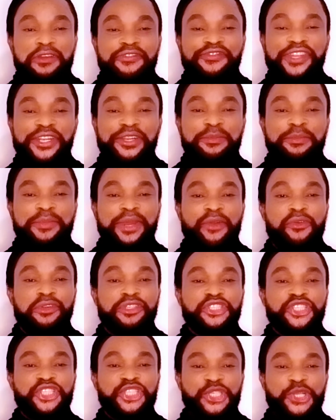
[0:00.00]
of your number
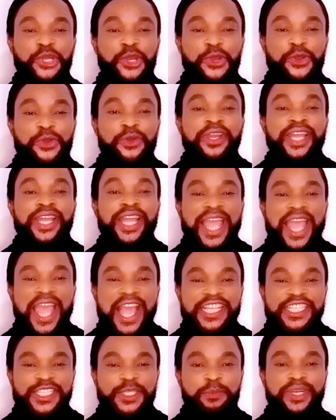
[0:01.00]
one show,
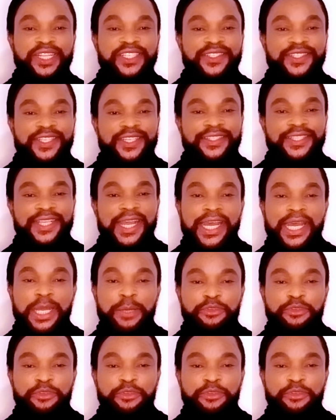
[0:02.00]
Explicit.